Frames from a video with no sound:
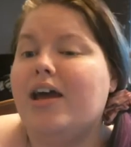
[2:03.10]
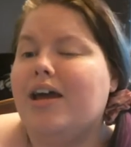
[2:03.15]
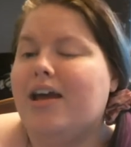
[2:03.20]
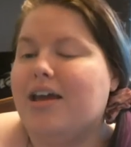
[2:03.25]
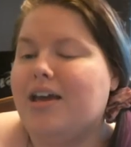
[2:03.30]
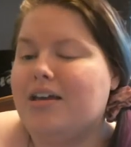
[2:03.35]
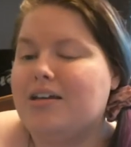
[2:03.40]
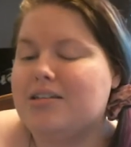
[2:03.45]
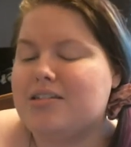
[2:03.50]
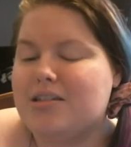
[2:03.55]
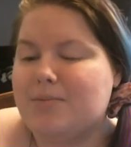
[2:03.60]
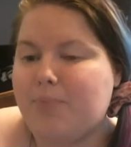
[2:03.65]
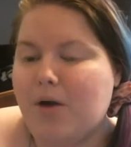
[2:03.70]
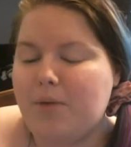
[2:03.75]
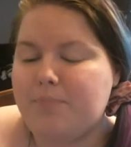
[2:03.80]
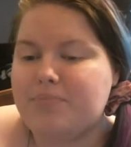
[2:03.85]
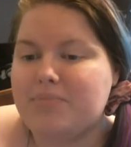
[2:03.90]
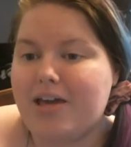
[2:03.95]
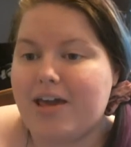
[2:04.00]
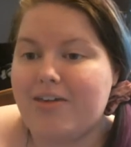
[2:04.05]
is the
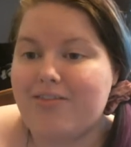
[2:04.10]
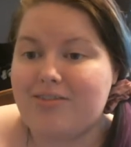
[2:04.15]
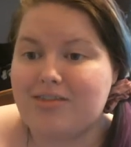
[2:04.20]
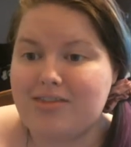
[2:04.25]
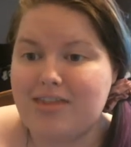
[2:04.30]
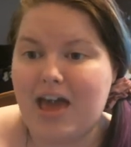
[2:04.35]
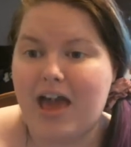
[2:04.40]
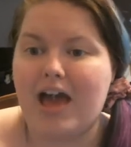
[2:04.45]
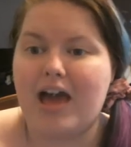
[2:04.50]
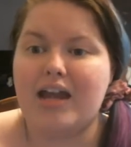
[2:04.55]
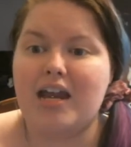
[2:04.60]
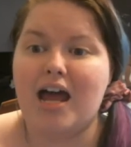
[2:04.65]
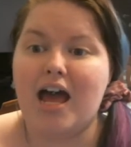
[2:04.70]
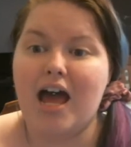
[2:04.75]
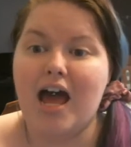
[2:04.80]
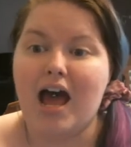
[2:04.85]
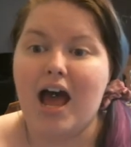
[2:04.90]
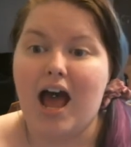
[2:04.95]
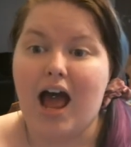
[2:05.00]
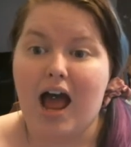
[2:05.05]
pup date that
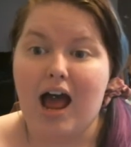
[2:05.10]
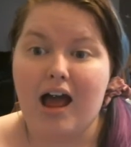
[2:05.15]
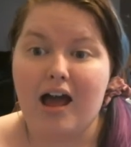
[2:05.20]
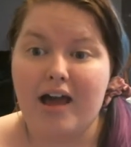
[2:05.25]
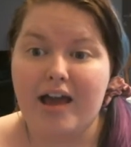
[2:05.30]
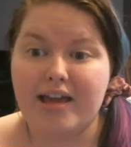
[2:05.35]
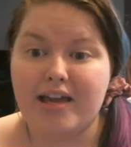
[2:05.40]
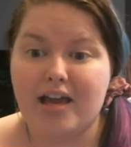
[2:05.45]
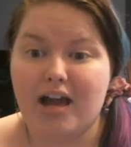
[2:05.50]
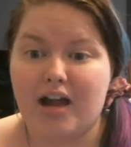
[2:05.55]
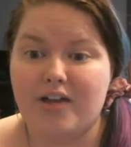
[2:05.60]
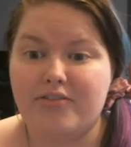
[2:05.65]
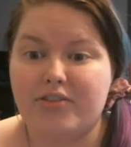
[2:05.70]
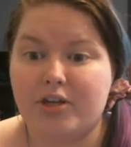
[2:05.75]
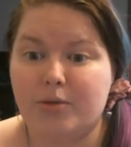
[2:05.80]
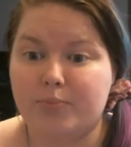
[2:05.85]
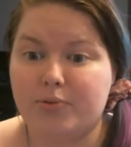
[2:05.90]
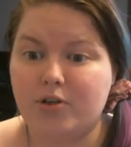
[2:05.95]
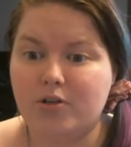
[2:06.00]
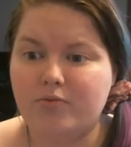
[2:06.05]
I got the
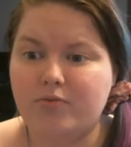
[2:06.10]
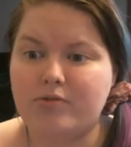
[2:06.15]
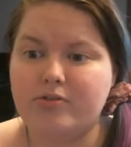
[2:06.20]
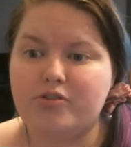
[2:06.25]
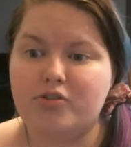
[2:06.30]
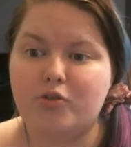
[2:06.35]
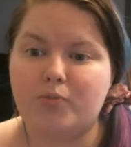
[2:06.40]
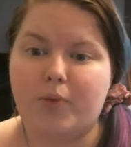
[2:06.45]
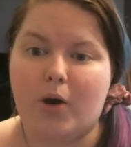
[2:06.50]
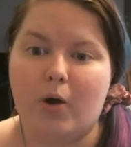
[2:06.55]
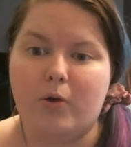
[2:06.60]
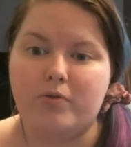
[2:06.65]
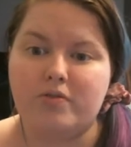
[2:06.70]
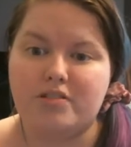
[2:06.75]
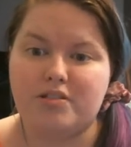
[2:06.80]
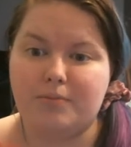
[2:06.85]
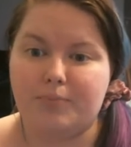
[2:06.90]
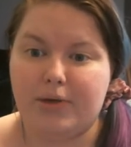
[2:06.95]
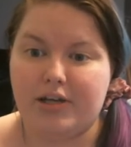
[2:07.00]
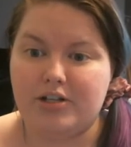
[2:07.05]
approval to
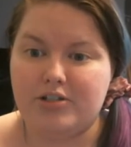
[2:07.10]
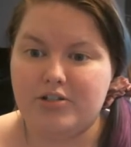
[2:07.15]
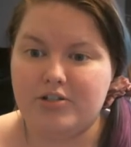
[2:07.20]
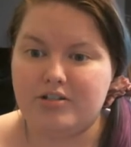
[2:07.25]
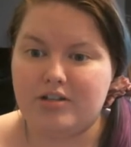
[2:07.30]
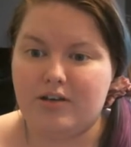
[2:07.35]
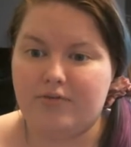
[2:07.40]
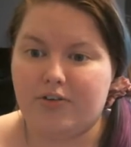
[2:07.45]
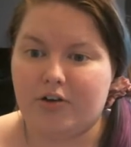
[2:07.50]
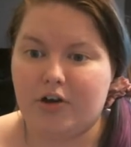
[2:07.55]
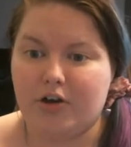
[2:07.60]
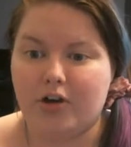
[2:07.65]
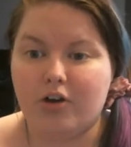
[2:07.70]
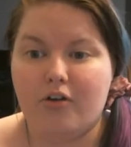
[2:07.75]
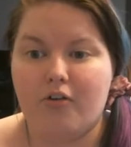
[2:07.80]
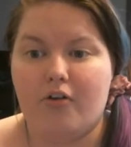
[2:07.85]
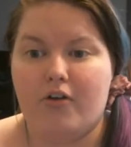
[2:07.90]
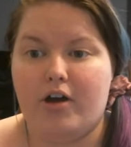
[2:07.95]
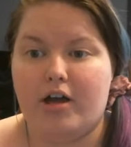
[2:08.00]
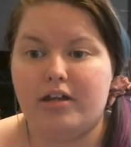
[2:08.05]
post pictures of her
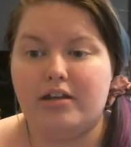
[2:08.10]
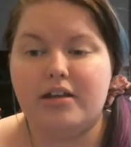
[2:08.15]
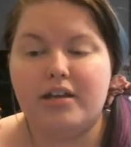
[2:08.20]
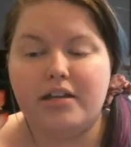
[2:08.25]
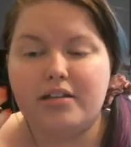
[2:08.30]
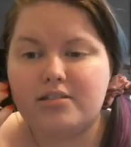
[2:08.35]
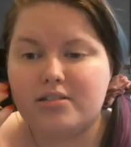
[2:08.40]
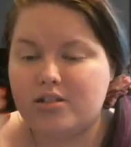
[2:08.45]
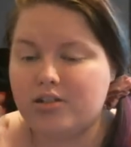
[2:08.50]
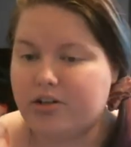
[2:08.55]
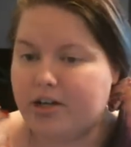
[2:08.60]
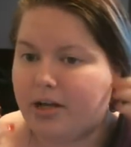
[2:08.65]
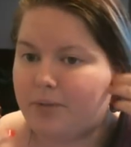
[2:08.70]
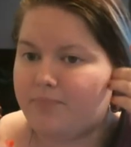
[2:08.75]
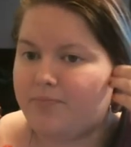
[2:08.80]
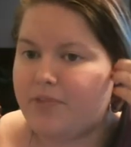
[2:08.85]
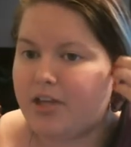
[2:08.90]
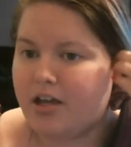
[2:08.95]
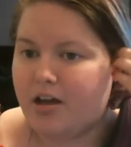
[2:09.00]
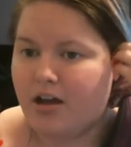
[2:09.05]
on Instagram.
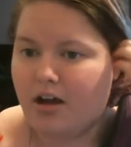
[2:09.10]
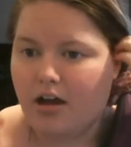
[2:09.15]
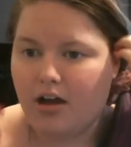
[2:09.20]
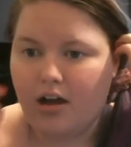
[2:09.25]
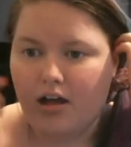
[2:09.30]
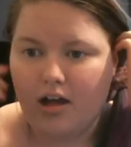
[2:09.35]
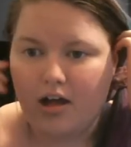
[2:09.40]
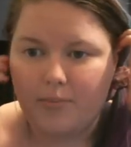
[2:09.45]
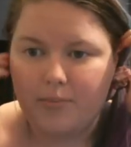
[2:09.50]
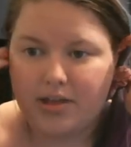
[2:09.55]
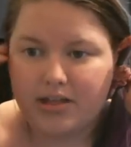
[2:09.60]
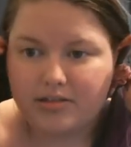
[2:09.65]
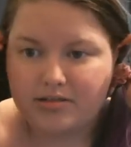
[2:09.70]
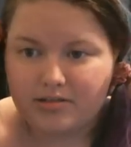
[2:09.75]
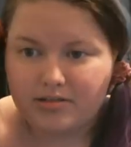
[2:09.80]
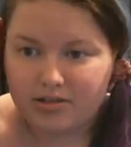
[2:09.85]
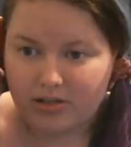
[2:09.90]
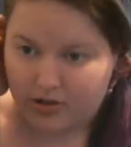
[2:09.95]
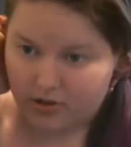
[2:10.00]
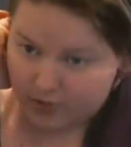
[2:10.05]
And
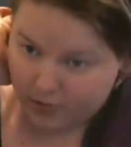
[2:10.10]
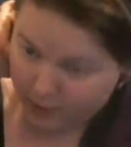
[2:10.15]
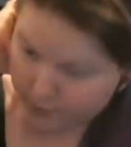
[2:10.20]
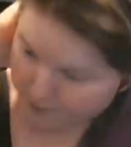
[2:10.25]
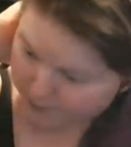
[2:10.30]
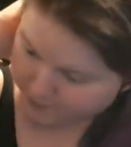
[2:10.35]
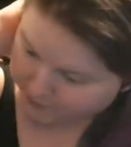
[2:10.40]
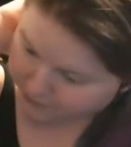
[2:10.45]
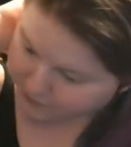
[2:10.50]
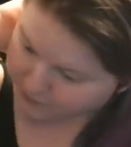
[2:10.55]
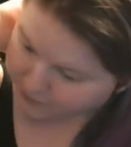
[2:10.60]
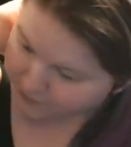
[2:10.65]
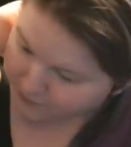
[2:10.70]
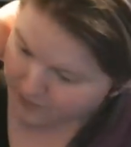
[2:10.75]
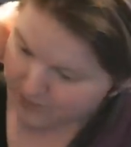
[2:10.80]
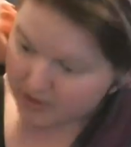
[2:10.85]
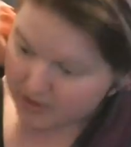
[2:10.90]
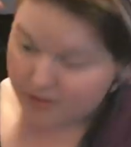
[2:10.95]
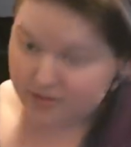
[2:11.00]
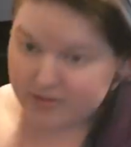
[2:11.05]
so
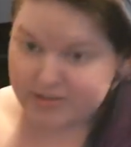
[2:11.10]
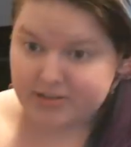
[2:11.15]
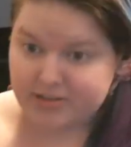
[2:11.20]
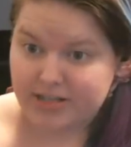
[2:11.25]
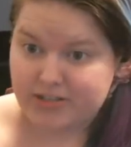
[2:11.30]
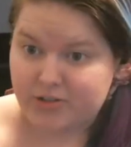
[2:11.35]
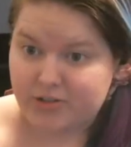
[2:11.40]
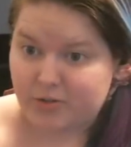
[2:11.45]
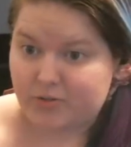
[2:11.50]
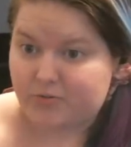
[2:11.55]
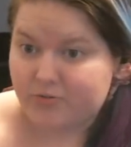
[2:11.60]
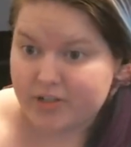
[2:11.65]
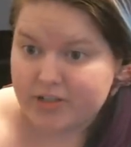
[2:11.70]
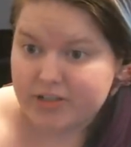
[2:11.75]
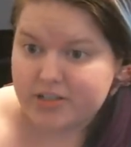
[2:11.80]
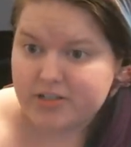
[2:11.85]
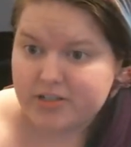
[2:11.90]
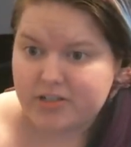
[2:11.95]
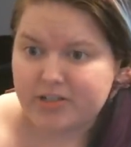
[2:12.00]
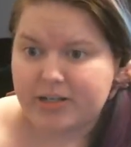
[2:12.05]
stay tuned for
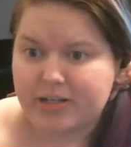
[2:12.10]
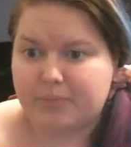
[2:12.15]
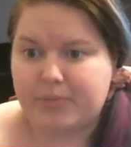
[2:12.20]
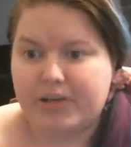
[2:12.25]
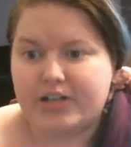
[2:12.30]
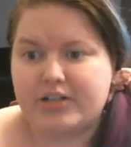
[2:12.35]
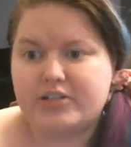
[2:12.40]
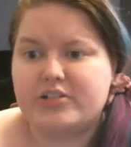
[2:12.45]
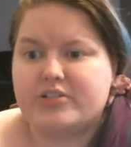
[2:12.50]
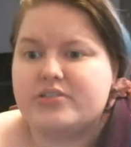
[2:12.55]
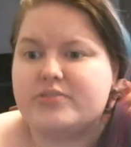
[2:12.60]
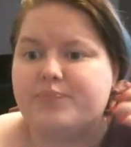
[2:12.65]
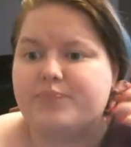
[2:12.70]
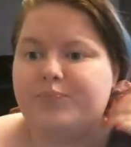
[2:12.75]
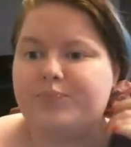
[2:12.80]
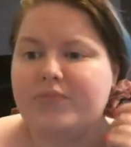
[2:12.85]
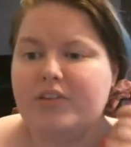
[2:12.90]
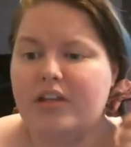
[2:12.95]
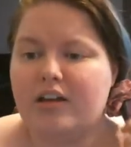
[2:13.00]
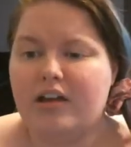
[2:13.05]
Instagram pictures.
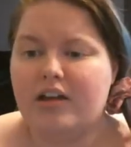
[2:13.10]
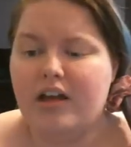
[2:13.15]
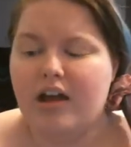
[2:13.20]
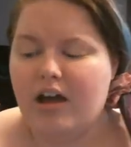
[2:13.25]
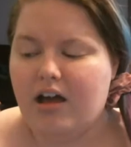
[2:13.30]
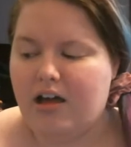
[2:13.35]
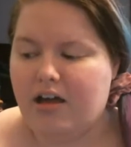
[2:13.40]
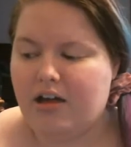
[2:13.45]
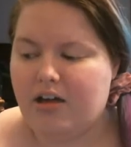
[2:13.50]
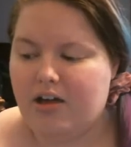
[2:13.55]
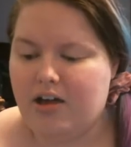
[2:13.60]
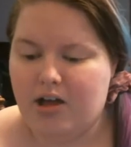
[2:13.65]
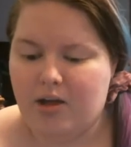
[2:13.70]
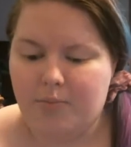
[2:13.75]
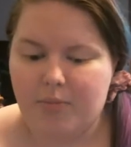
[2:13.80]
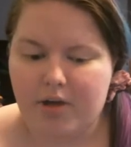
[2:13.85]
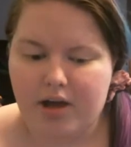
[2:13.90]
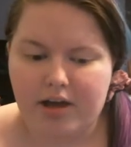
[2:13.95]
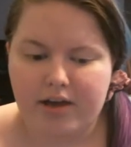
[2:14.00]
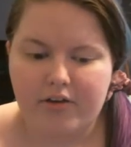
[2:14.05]

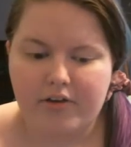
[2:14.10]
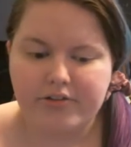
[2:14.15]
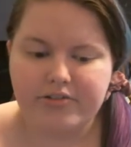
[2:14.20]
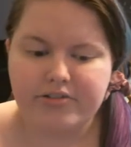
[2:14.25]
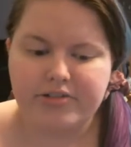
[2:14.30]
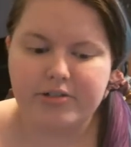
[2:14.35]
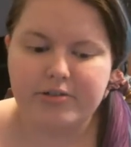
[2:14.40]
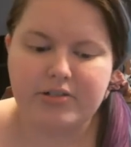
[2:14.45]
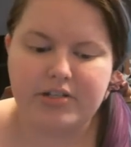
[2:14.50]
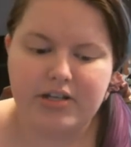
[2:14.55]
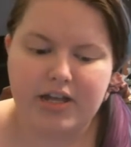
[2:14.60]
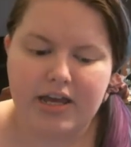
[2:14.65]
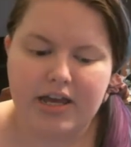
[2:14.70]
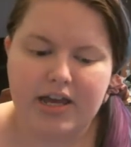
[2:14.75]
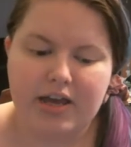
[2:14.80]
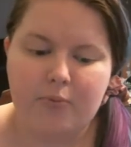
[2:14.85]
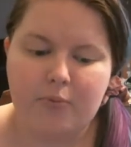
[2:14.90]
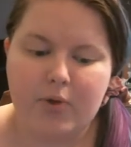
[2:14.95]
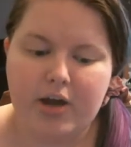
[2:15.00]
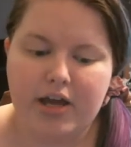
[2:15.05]
I also
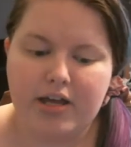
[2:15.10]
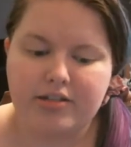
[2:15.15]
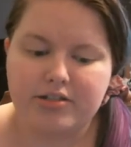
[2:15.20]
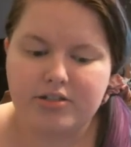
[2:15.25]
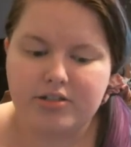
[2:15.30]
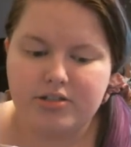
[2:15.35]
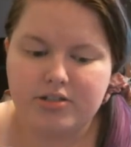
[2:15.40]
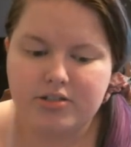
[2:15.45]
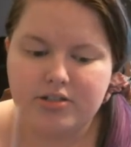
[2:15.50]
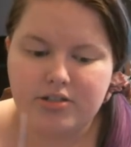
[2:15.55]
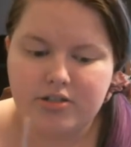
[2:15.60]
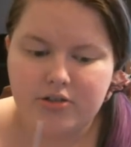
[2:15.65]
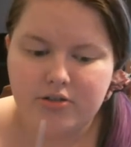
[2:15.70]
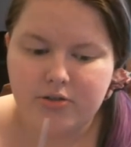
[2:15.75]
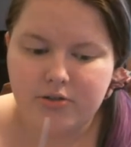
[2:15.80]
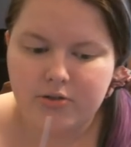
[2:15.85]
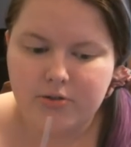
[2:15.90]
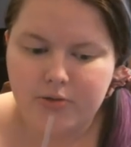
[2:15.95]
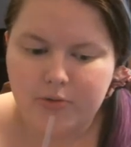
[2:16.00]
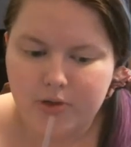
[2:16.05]
today went
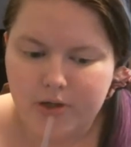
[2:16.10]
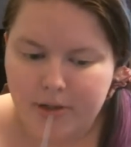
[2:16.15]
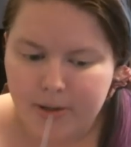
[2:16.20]
to